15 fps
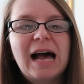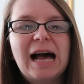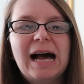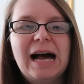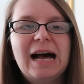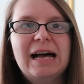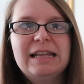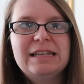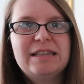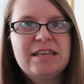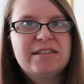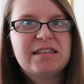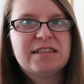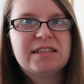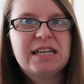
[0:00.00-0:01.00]
and
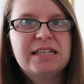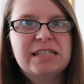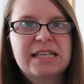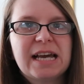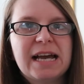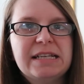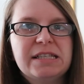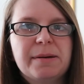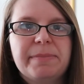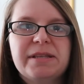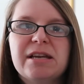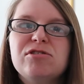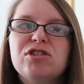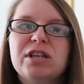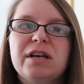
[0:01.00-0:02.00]
this is an indicator
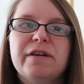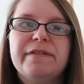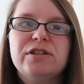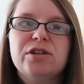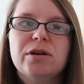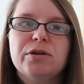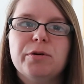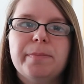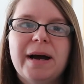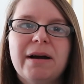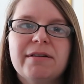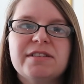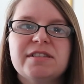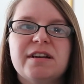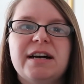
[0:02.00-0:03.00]
potentially of internal
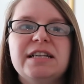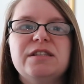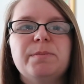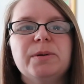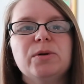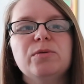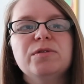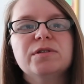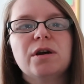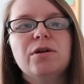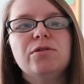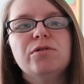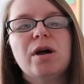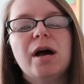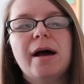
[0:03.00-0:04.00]
parasites but
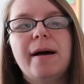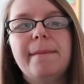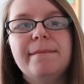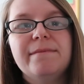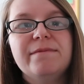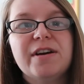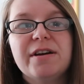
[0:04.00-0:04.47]
also um,